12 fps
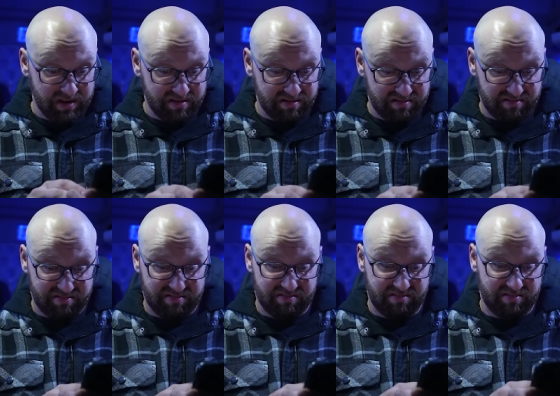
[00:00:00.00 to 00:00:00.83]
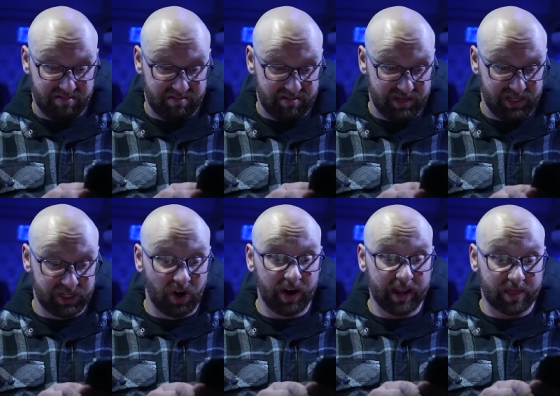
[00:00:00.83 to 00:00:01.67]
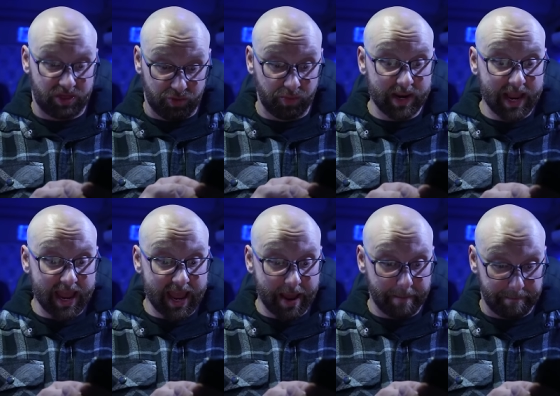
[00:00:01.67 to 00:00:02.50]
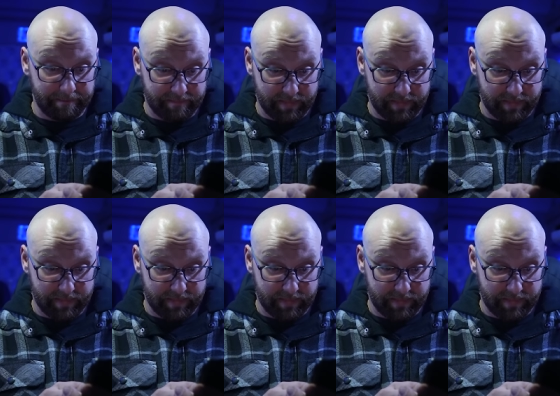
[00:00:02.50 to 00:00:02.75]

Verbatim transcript: Oh, starting at three A M